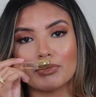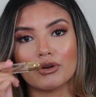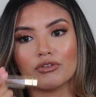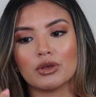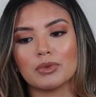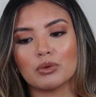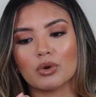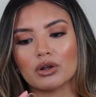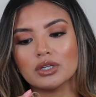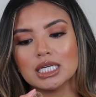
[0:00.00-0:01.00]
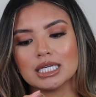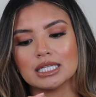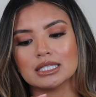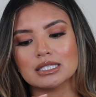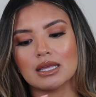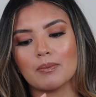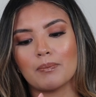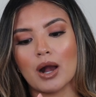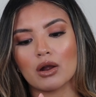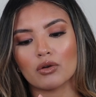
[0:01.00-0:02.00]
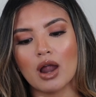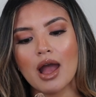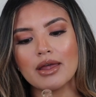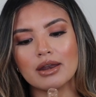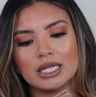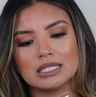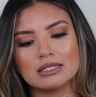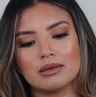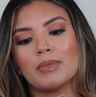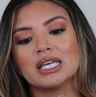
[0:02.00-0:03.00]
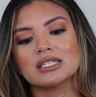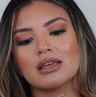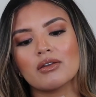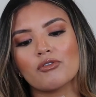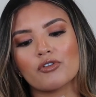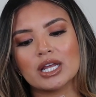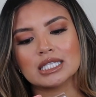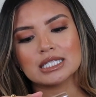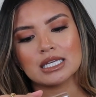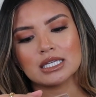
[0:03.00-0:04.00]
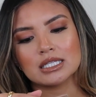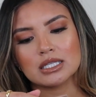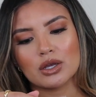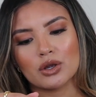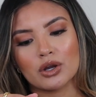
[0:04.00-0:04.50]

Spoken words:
perfume in the world. It's Baccarat. It's Mason Francis